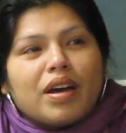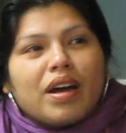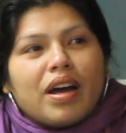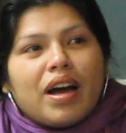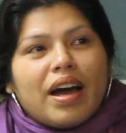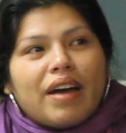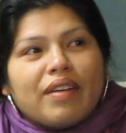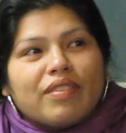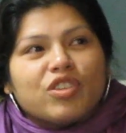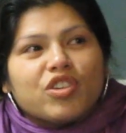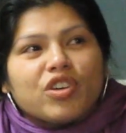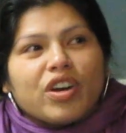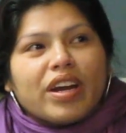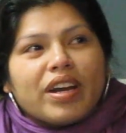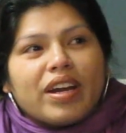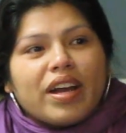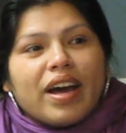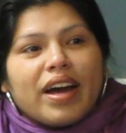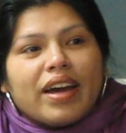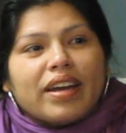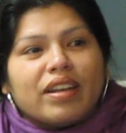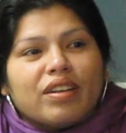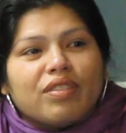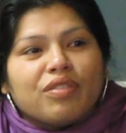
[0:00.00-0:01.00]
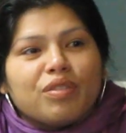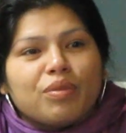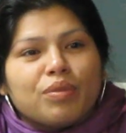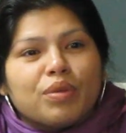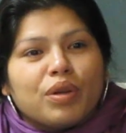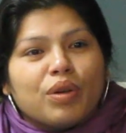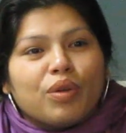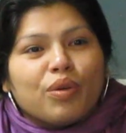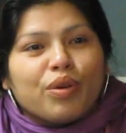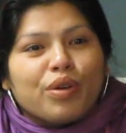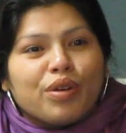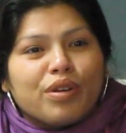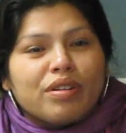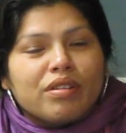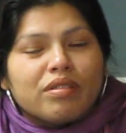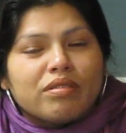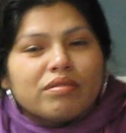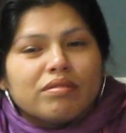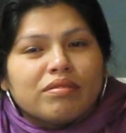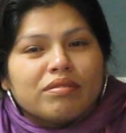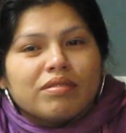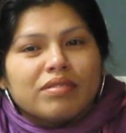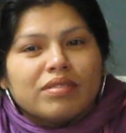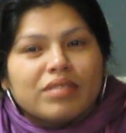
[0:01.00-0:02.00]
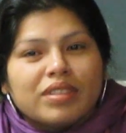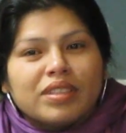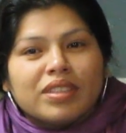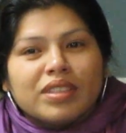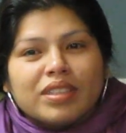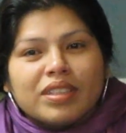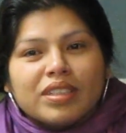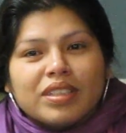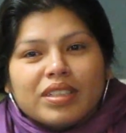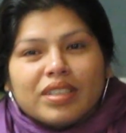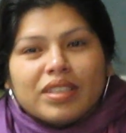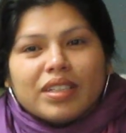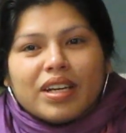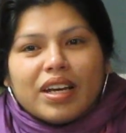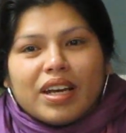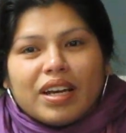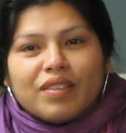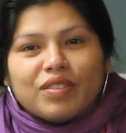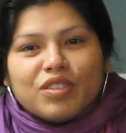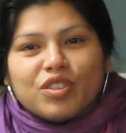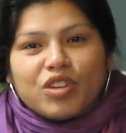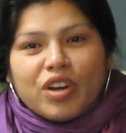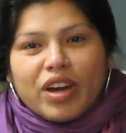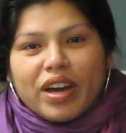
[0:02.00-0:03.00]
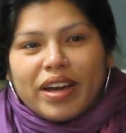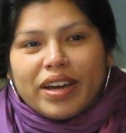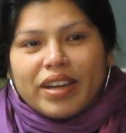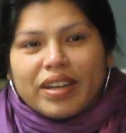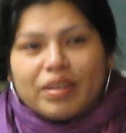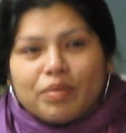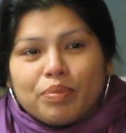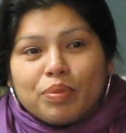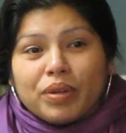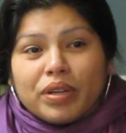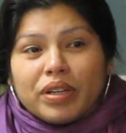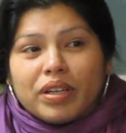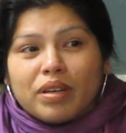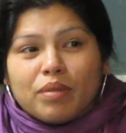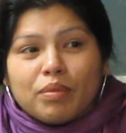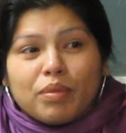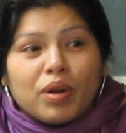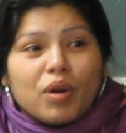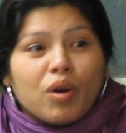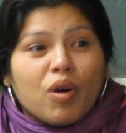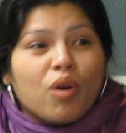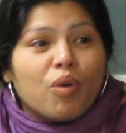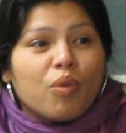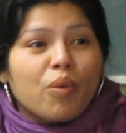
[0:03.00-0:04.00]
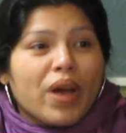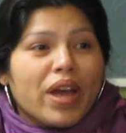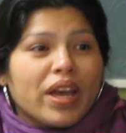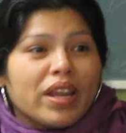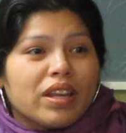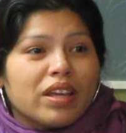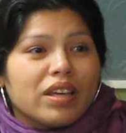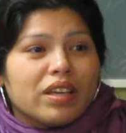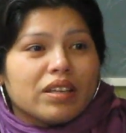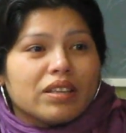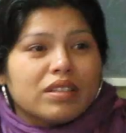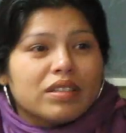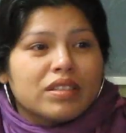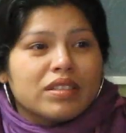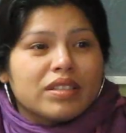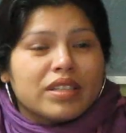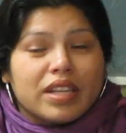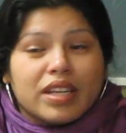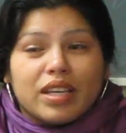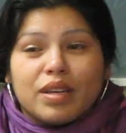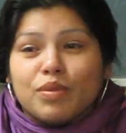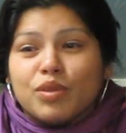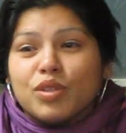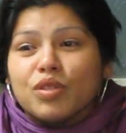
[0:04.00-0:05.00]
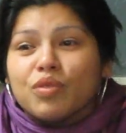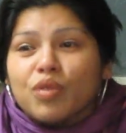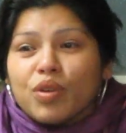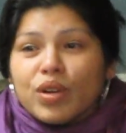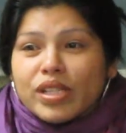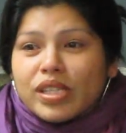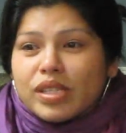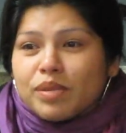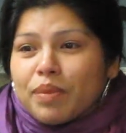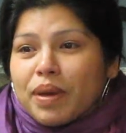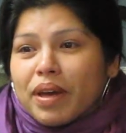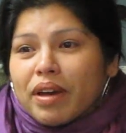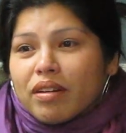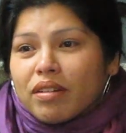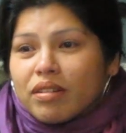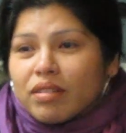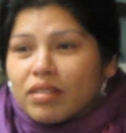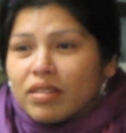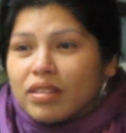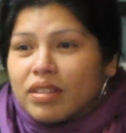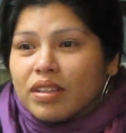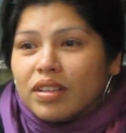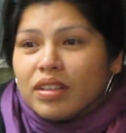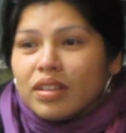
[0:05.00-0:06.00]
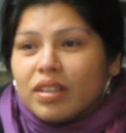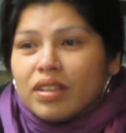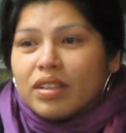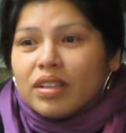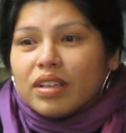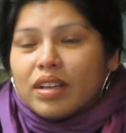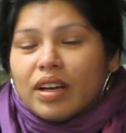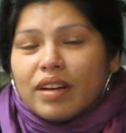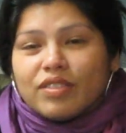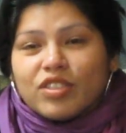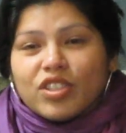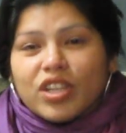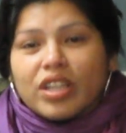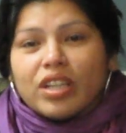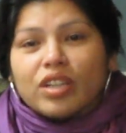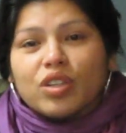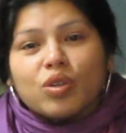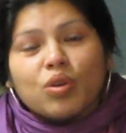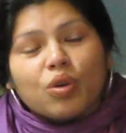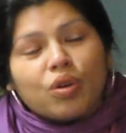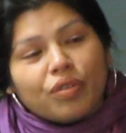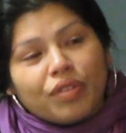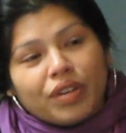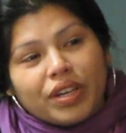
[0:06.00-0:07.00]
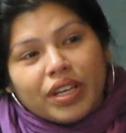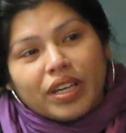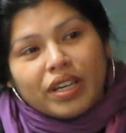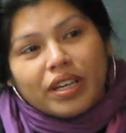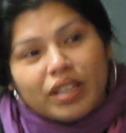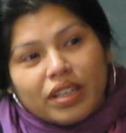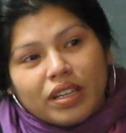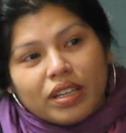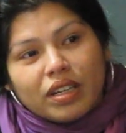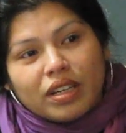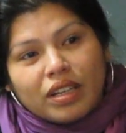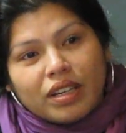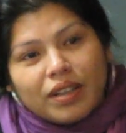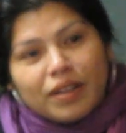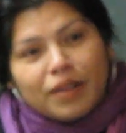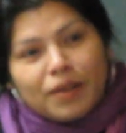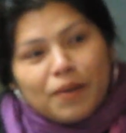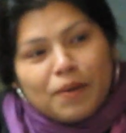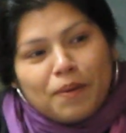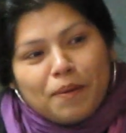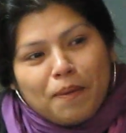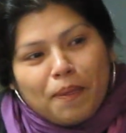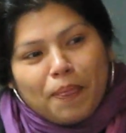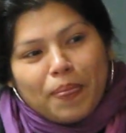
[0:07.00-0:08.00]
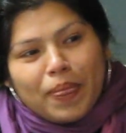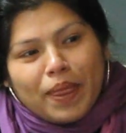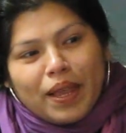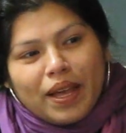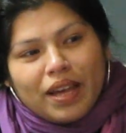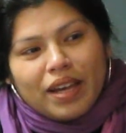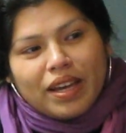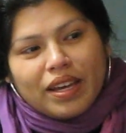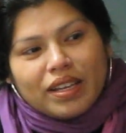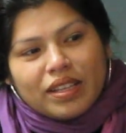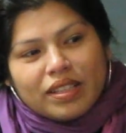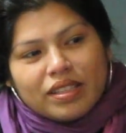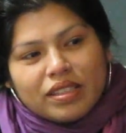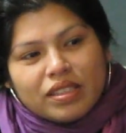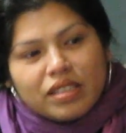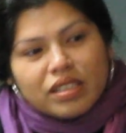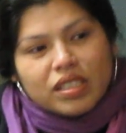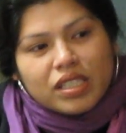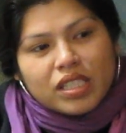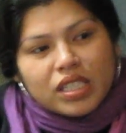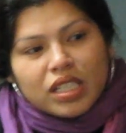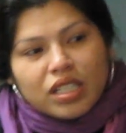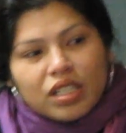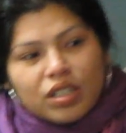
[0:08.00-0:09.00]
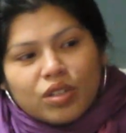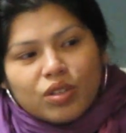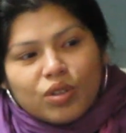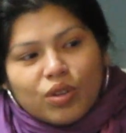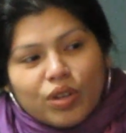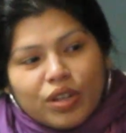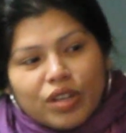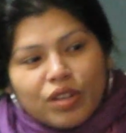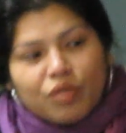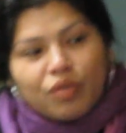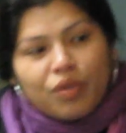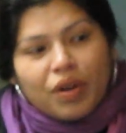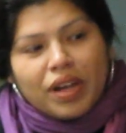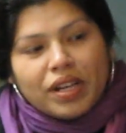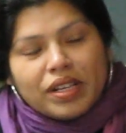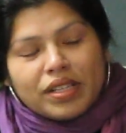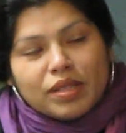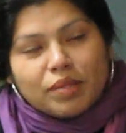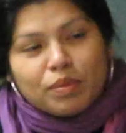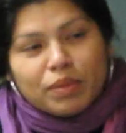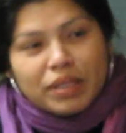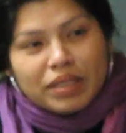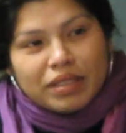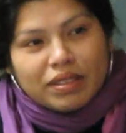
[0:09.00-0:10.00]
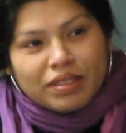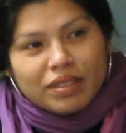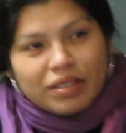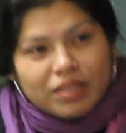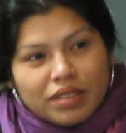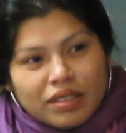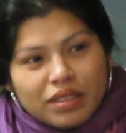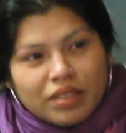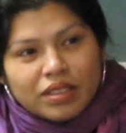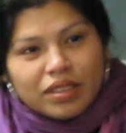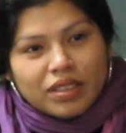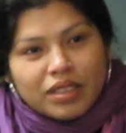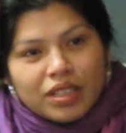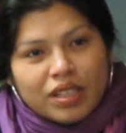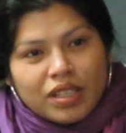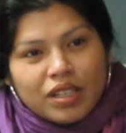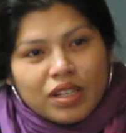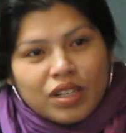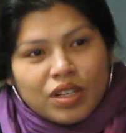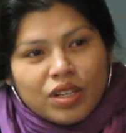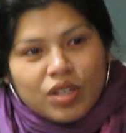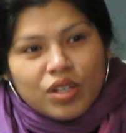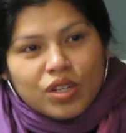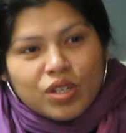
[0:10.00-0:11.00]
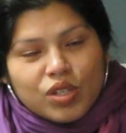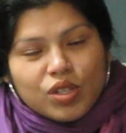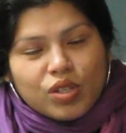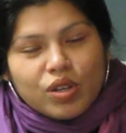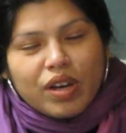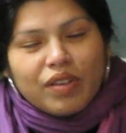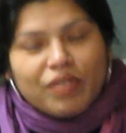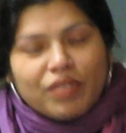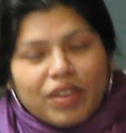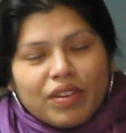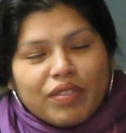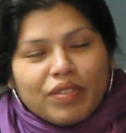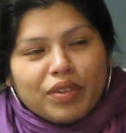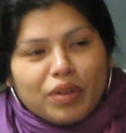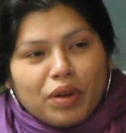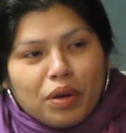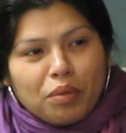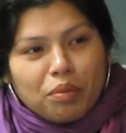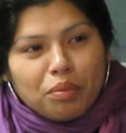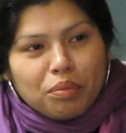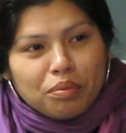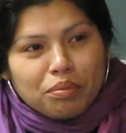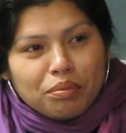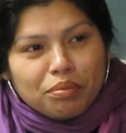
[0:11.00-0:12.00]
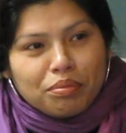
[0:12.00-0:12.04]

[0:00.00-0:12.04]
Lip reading: I've tried hiding from the Lord. I've tried putting Him on call waiting, sending Him to voicemail. I tried ignoring it, and still know He finds me. So I've given up.